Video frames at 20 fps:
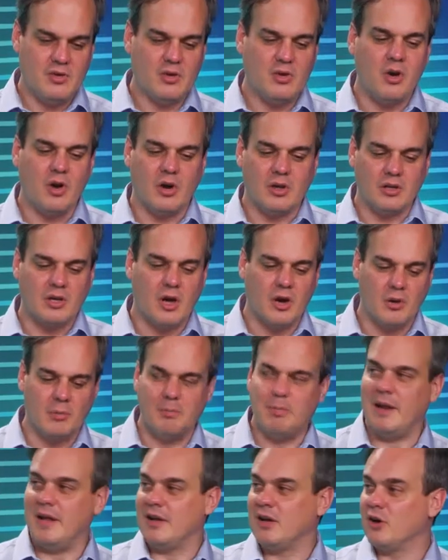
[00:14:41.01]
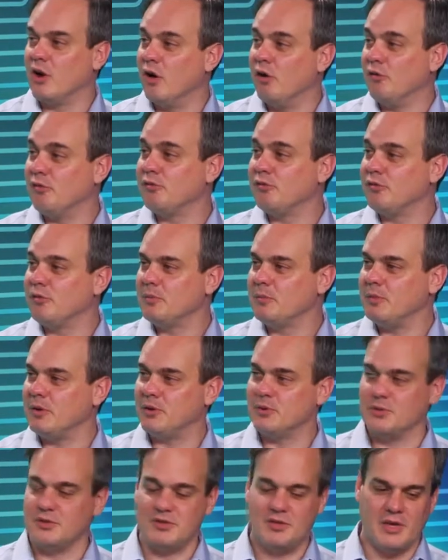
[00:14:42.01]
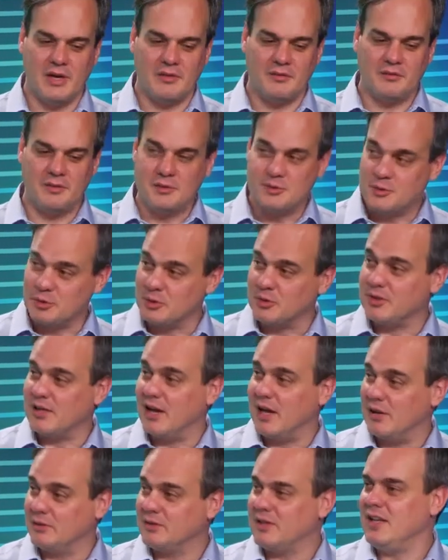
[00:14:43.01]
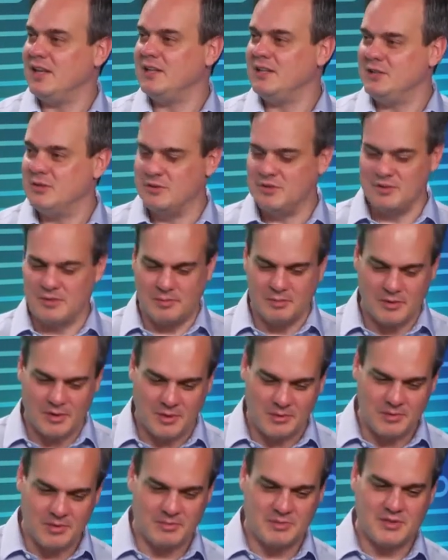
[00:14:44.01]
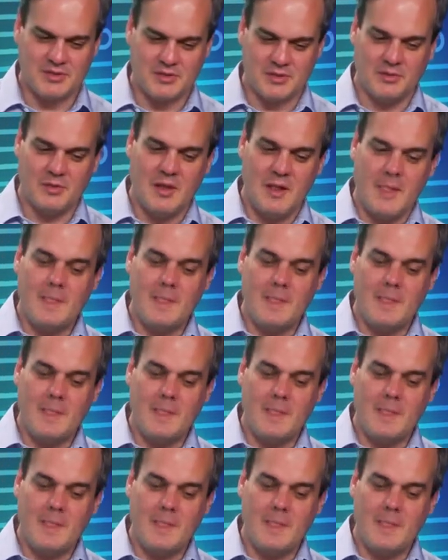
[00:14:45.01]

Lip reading: can't go and play golf because you have to sort out end user problems. So